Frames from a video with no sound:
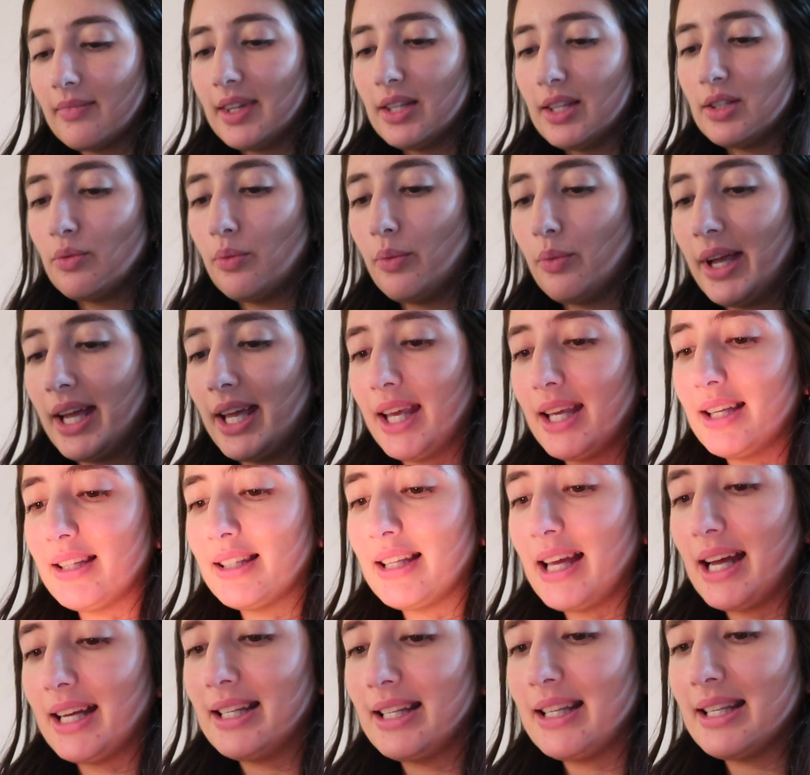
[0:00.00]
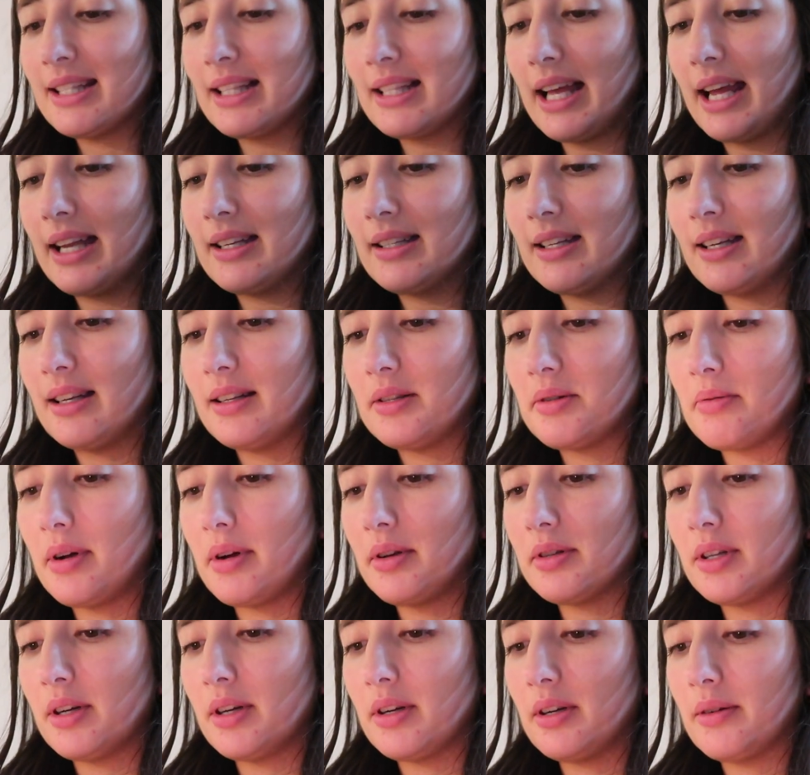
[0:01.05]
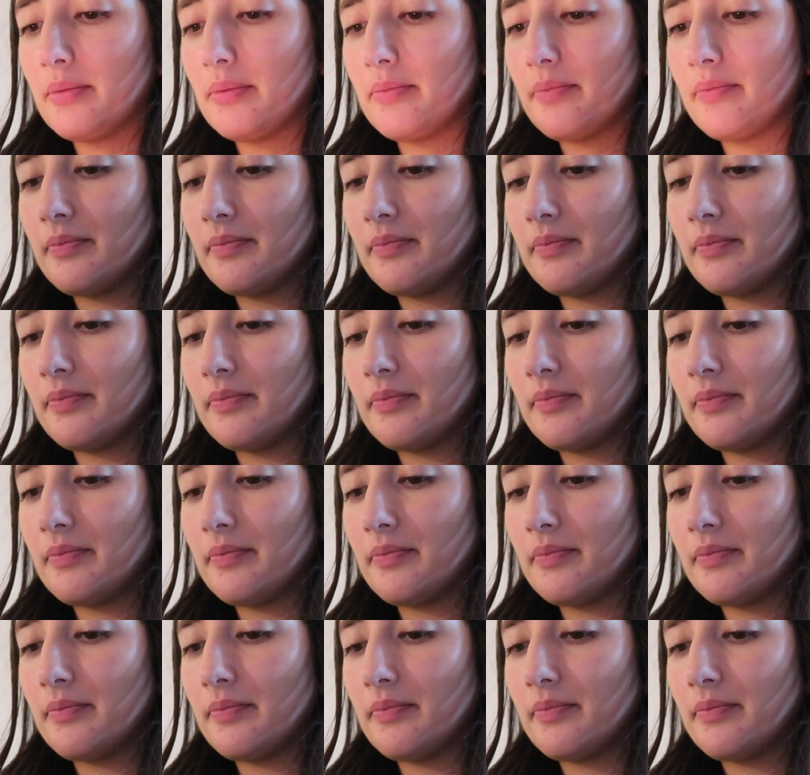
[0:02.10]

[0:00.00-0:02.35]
This wick is like slanted as well, so